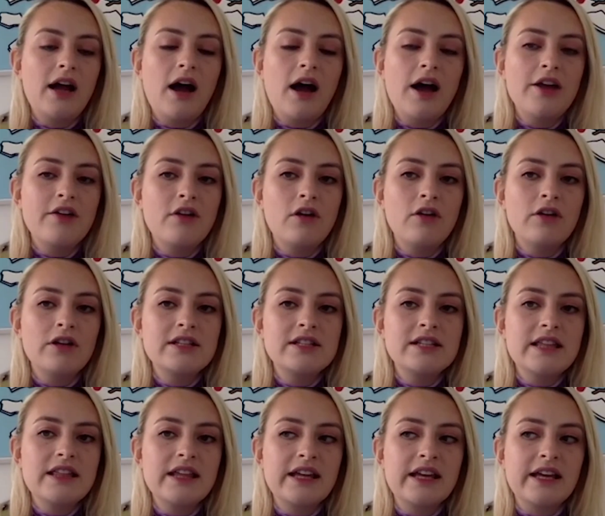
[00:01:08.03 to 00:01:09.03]
I
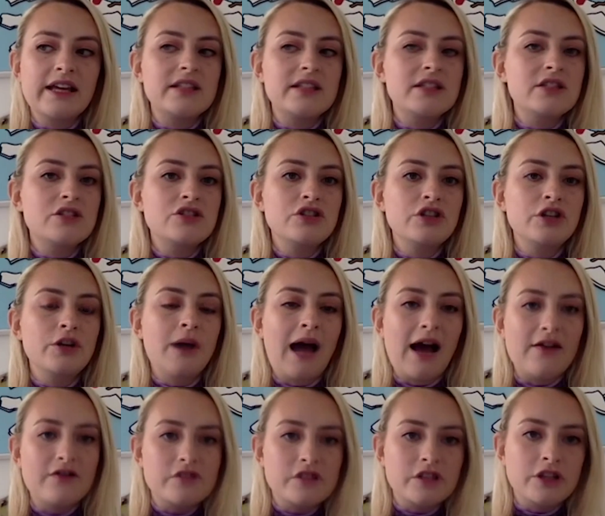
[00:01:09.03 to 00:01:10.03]
honestly think it's you
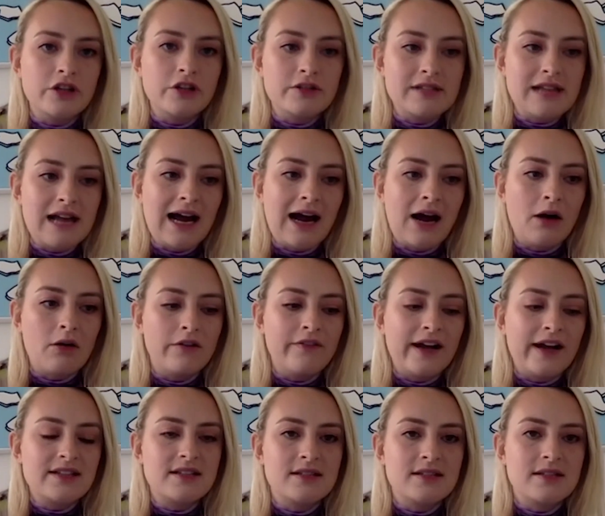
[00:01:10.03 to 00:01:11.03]
have to use that hour of
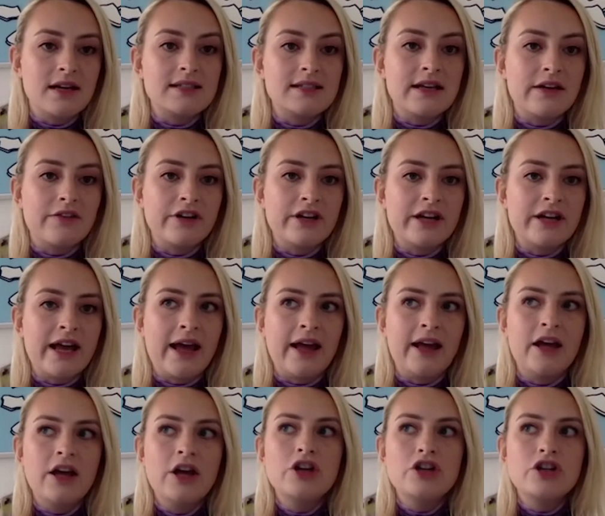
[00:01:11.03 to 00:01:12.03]
exercise every
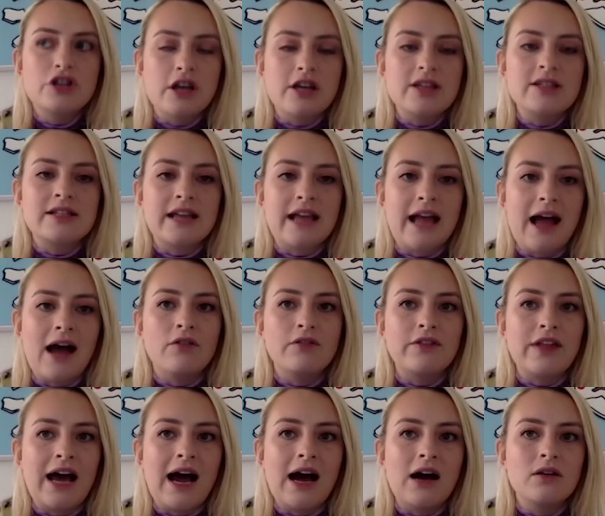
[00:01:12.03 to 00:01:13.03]
day just to get out of
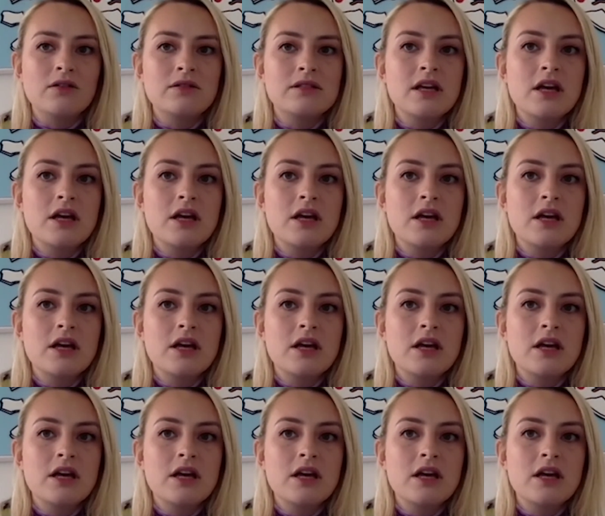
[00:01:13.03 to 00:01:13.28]
the house